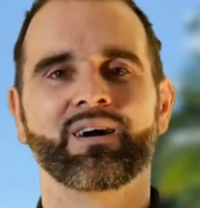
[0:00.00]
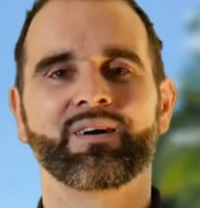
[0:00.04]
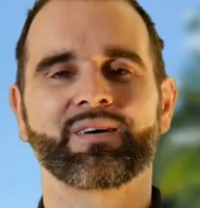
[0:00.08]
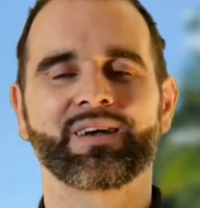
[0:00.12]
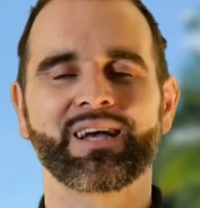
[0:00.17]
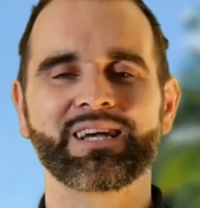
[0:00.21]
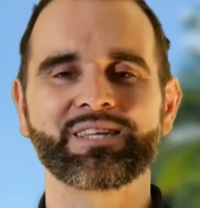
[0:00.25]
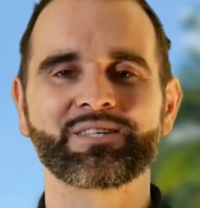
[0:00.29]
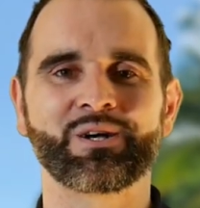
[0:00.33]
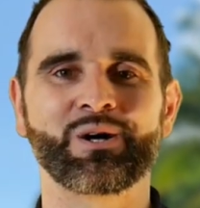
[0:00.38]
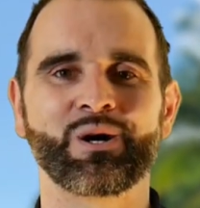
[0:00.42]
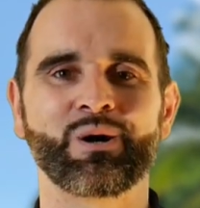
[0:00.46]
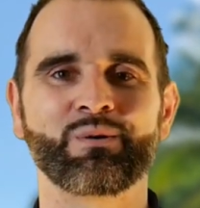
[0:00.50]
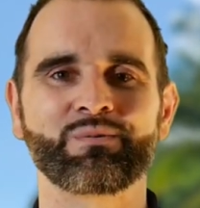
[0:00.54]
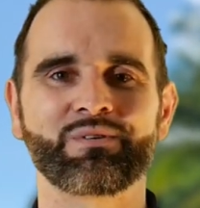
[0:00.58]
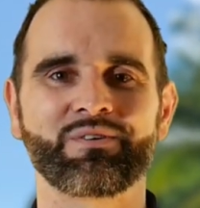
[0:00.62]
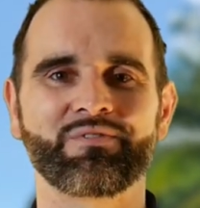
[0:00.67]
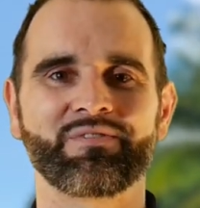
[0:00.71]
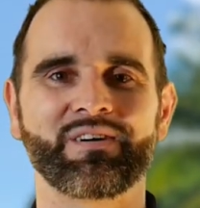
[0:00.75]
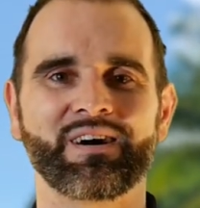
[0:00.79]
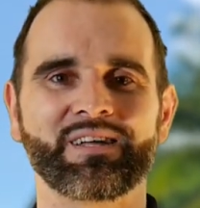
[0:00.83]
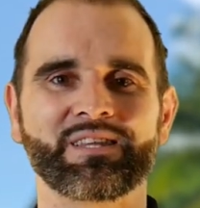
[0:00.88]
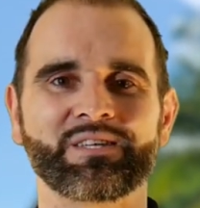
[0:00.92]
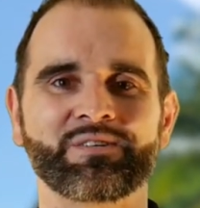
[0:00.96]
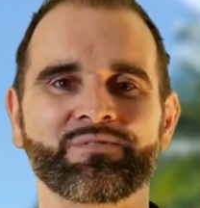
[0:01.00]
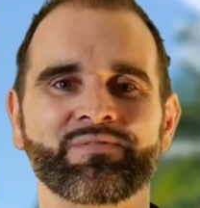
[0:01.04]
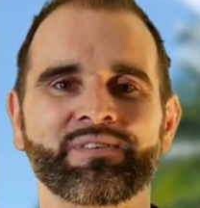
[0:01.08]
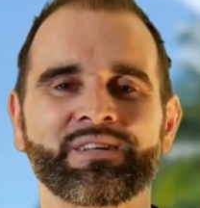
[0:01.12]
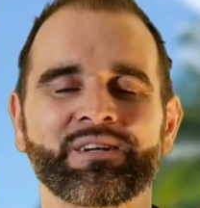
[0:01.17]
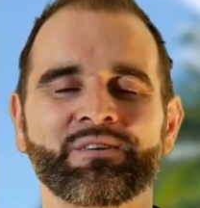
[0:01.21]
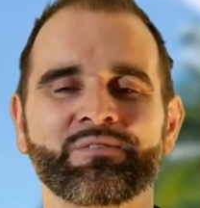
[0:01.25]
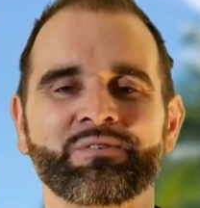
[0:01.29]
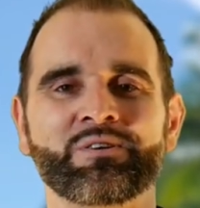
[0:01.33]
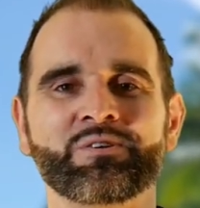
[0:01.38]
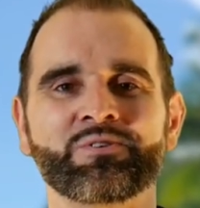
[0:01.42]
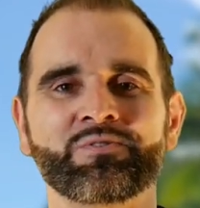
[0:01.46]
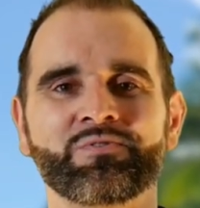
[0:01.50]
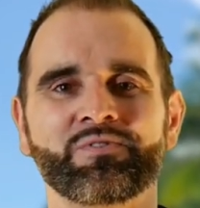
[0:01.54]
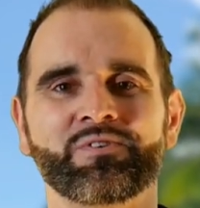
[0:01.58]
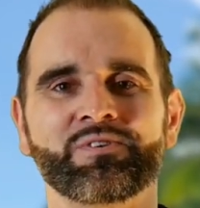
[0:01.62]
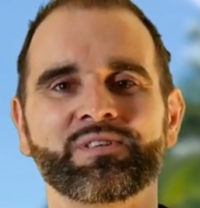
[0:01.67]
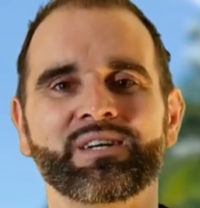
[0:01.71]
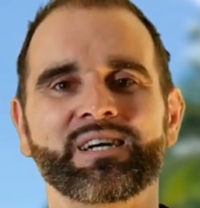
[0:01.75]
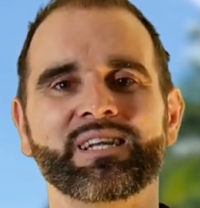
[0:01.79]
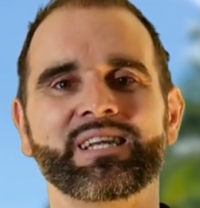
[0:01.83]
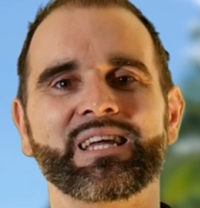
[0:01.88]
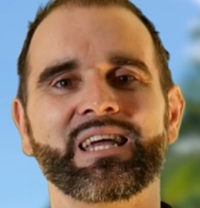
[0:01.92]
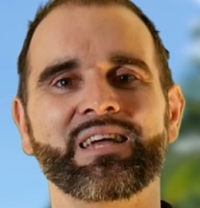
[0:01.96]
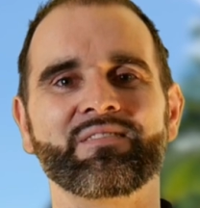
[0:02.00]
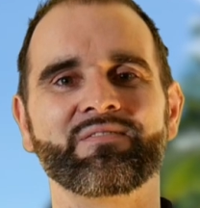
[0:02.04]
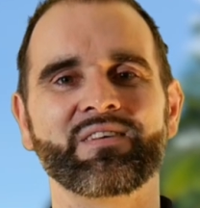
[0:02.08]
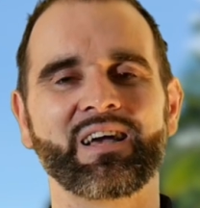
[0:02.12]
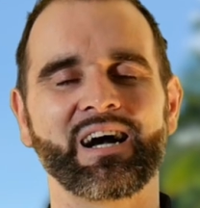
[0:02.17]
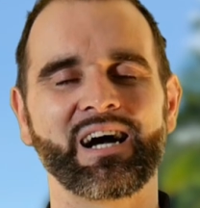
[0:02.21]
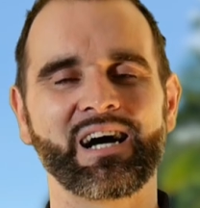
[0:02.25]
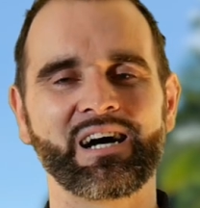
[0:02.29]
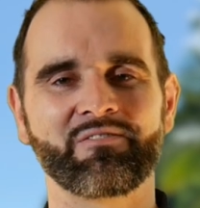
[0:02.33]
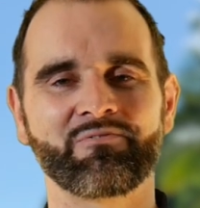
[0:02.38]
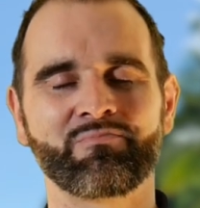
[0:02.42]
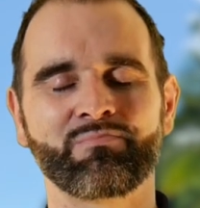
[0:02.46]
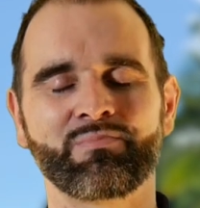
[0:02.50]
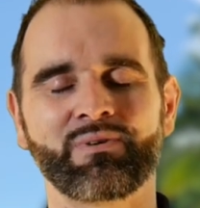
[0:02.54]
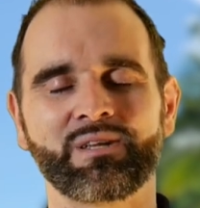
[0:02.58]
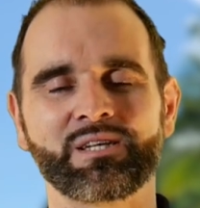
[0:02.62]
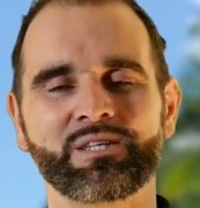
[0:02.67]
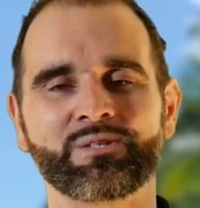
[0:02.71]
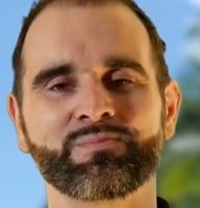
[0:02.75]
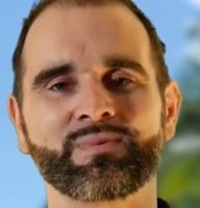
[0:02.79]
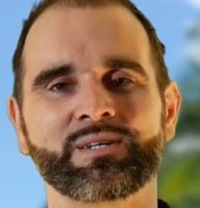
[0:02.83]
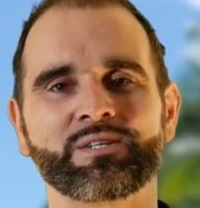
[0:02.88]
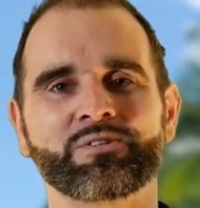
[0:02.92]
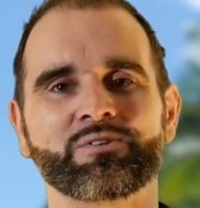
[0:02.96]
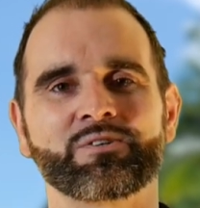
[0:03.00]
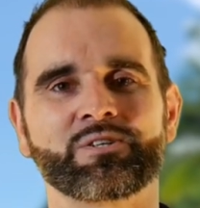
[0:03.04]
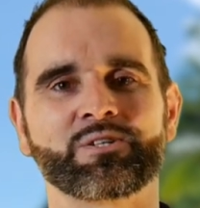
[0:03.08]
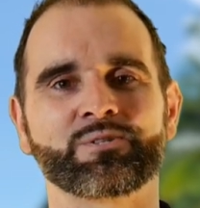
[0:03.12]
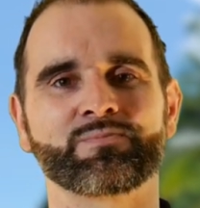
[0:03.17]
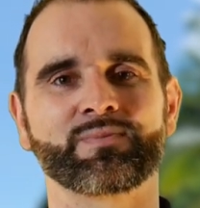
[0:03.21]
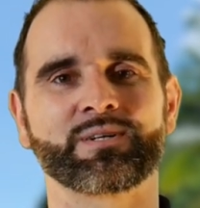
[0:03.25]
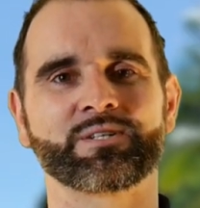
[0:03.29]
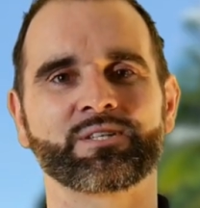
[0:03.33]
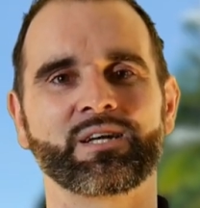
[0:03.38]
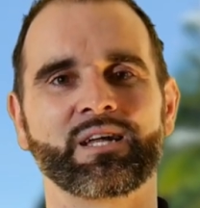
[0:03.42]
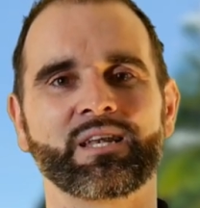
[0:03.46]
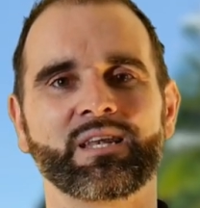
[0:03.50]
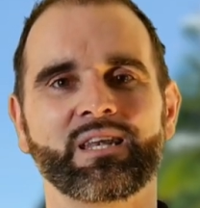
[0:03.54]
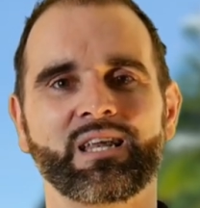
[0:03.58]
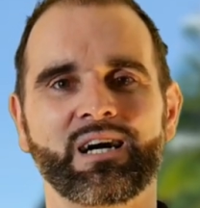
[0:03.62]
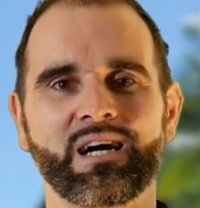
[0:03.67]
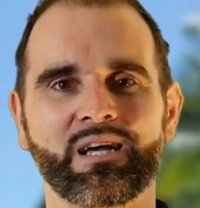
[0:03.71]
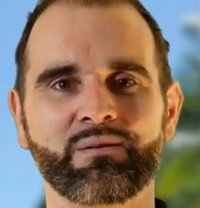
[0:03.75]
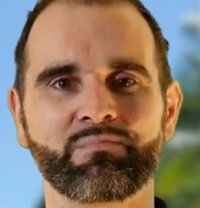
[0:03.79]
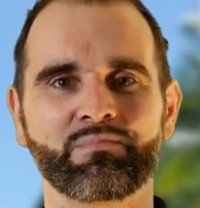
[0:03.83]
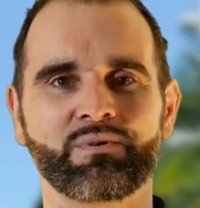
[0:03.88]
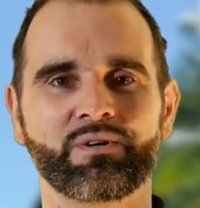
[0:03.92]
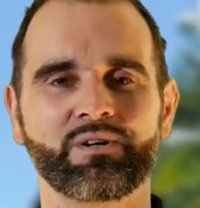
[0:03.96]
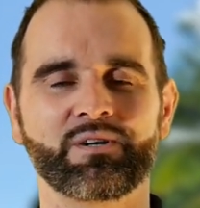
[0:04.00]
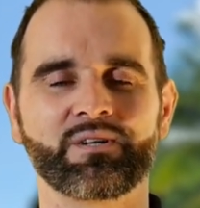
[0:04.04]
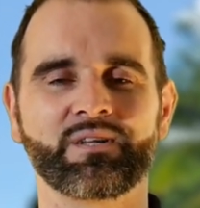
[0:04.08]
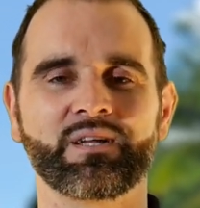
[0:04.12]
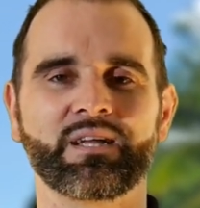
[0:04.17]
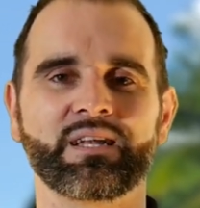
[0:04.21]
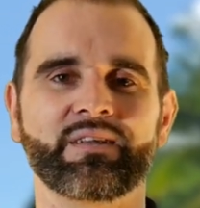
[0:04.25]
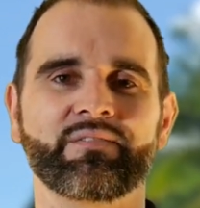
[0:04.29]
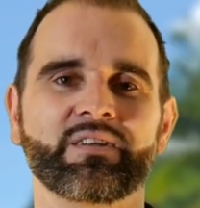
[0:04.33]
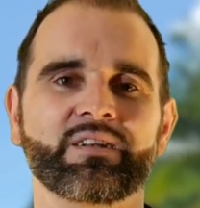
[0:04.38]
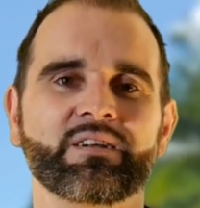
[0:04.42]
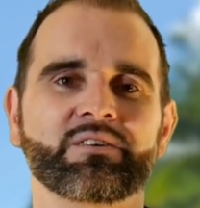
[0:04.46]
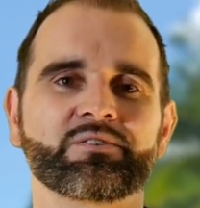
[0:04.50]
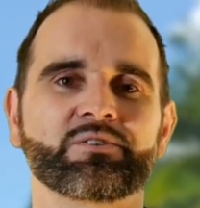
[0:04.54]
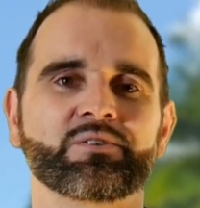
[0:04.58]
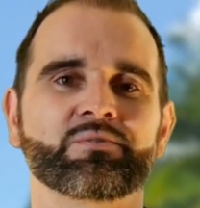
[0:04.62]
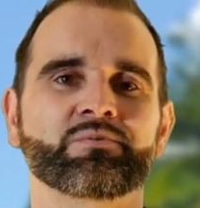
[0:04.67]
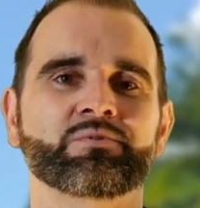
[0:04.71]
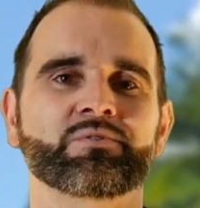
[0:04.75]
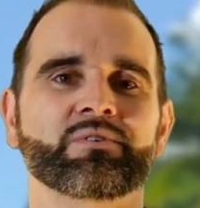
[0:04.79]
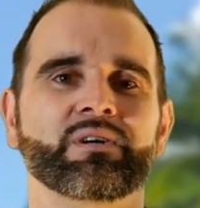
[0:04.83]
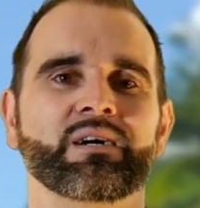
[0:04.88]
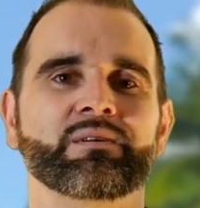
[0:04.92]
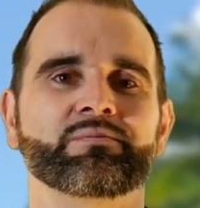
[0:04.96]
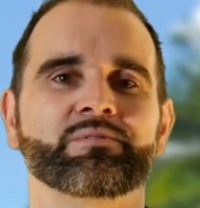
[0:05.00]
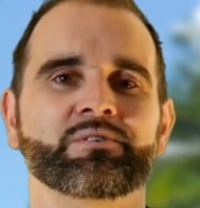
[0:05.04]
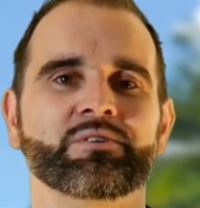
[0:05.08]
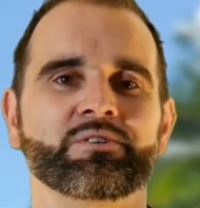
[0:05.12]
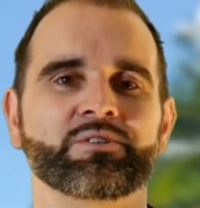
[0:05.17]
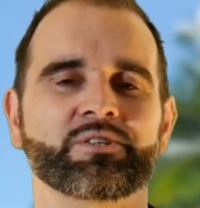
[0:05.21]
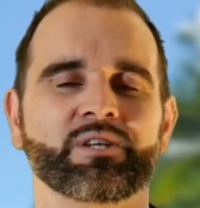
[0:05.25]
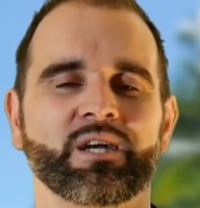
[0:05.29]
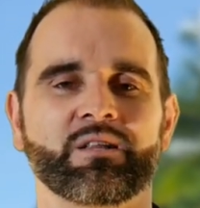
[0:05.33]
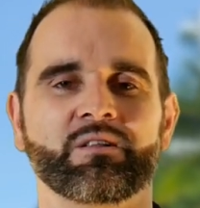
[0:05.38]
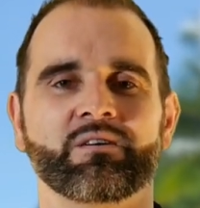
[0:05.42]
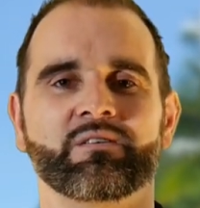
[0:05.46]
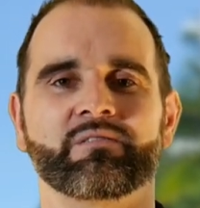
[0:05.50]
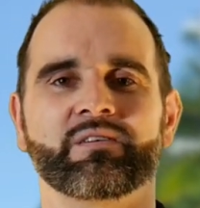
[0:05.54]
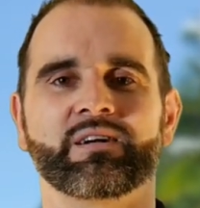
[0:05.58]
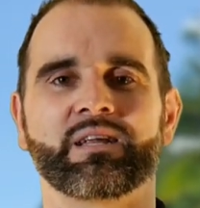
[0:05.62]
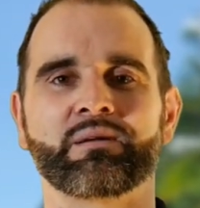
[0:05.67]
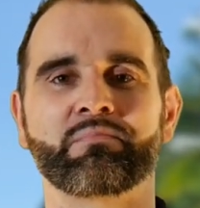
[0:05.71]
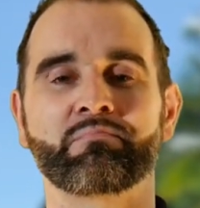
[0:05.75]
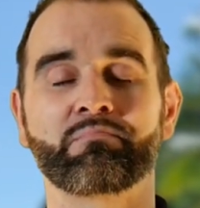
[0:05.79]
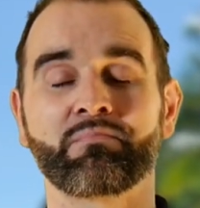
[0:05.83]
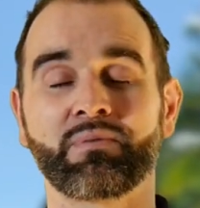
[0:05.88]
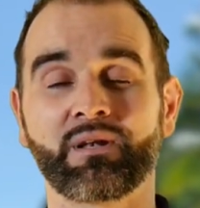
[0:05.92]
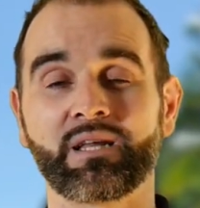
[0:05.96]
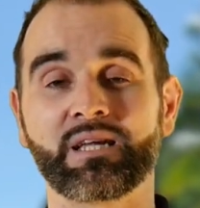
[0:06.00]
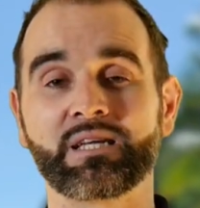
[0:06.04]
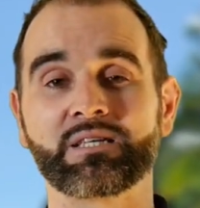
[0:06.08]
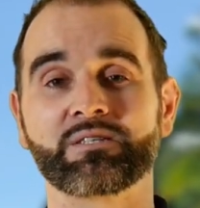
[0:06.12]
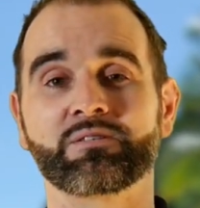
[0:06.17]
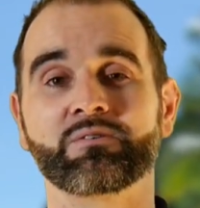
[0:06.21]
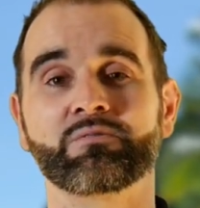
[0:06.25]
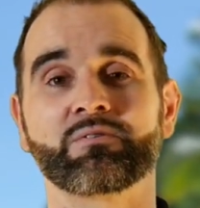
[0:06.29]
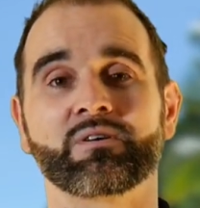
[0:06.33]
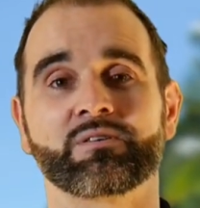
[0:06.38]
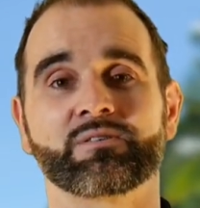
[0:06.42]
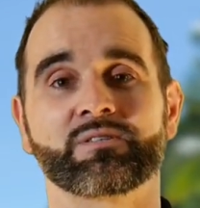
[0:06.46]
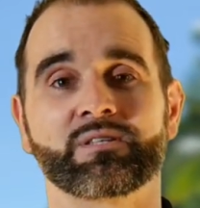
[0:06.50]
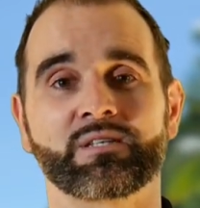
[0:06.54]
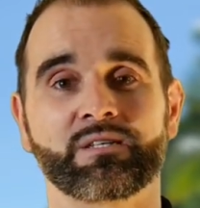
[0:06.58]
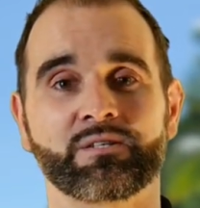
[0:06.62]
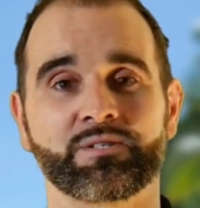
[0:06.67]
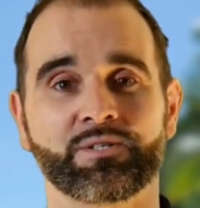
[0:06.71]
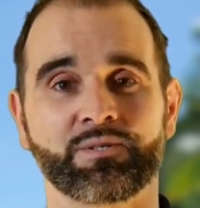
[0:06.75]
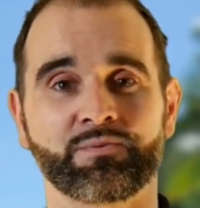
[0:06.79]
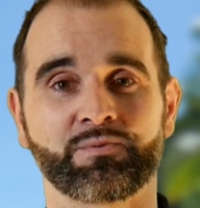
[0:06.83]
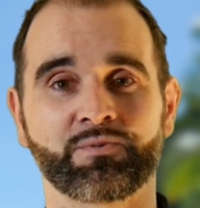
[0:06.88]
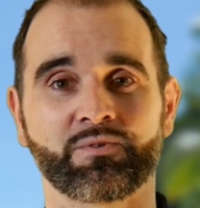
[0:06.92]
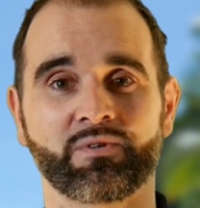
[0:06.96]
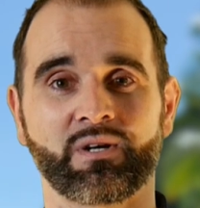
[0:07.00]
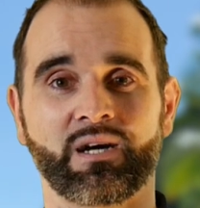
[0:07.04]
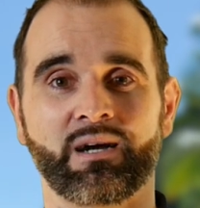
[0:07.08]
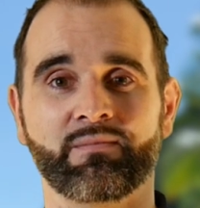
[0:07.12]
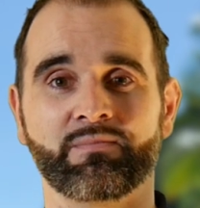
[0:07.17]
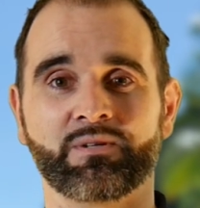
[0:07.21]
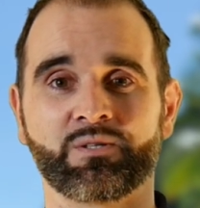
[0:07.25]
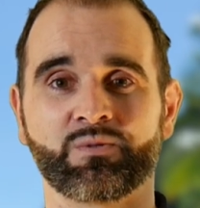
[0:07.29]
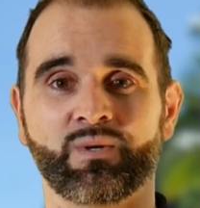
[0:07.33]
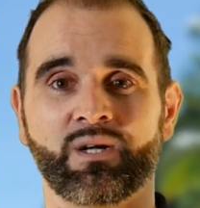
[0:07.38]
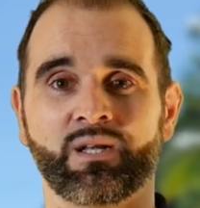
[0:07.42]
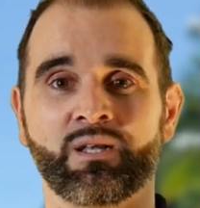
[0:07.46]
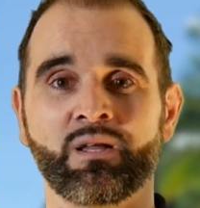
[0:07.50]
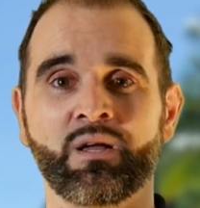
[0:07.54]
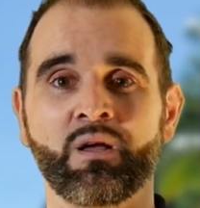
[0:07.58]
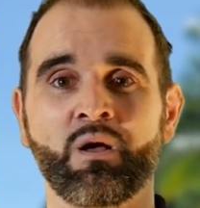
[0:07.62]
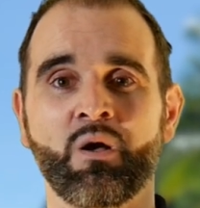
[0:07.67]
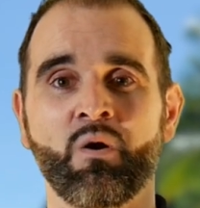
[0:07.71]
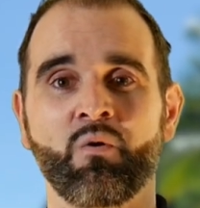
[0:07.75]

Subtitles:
Okay, so I hope you found this video useful then. If you have, please make sure you smash that like button. And if you're not subscribed to the channel already, please do consider subscribing as well.